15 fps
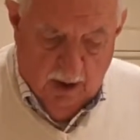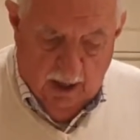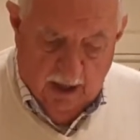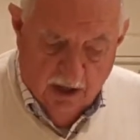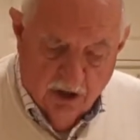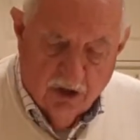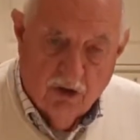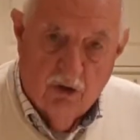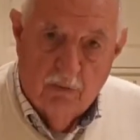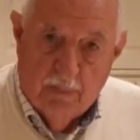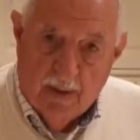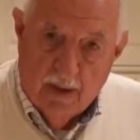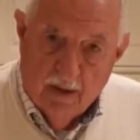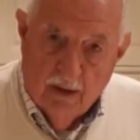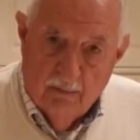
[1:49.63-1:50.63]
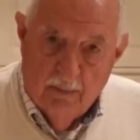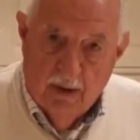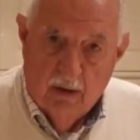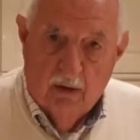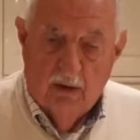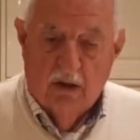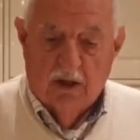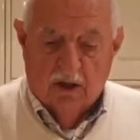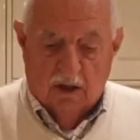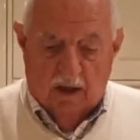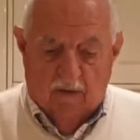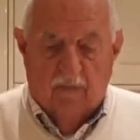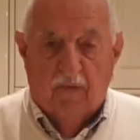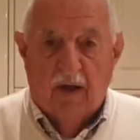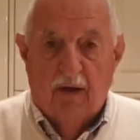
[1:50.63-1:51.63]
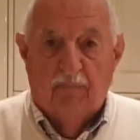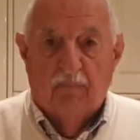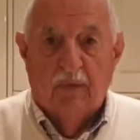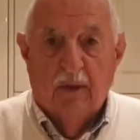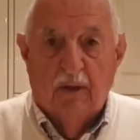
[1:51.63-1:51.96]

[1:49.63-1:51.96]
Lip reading: and scoop out of the middle this lovely,